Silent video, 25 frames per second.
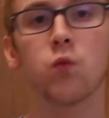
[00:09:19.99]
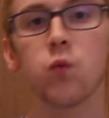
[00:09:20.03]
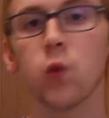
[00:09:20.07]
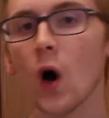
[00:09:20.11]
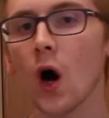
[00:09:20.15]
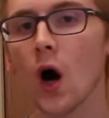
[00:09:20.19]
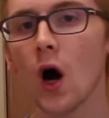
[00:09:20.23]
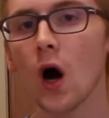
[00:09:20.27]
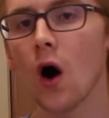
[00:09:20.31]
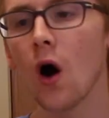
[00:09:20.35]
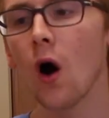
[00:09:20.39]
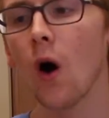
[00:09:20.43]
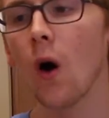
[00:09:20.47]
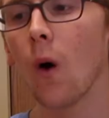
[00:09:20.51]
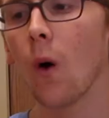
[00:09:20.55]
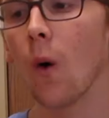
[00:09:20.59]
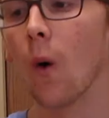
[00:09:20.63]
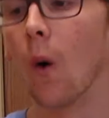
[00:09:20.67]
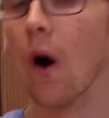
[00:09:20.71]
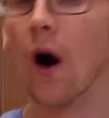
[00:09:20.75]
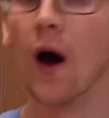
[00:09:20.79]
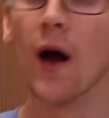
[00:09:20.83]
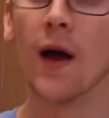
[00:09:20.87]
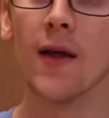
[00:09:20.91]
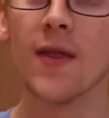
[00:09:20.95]

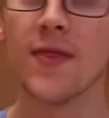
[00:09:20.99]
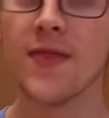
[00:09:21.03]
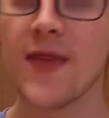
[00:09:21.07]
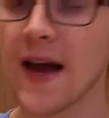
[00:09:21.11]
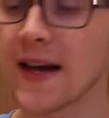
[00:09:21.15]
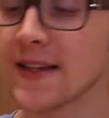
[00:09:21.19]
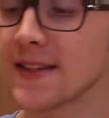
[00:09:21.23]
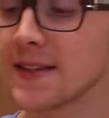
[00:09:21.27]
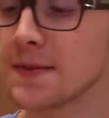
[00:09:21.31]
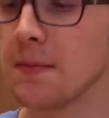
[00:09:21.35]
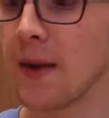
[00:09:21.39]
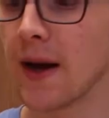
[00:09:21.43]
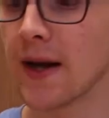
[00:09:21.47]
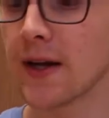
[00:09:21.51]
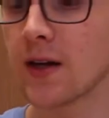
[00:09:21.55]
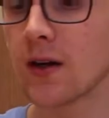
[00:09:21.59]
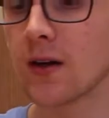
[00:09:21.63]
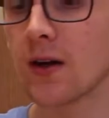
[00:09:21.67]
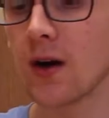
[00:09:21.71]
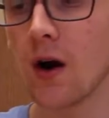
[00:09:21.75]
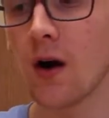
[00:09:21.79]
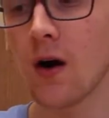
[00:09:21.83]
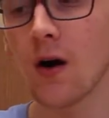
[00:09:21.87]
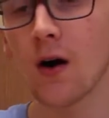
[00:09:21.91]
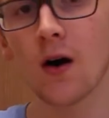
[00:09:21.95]
whoa, that's my
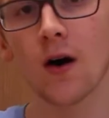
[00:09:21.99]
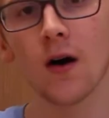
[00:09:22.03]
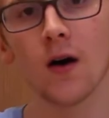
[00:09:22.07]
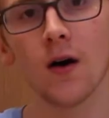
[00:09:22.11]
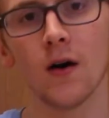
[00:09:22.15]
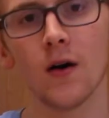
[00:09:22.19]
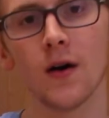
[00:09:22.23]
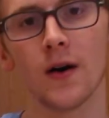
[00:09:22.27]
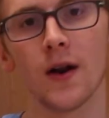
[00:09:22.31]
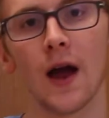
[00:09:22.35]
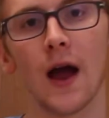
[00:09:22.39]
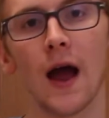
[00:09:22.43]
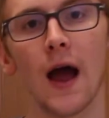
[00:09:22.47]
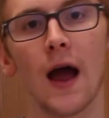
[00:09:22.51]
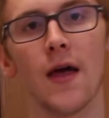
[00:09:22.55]
card.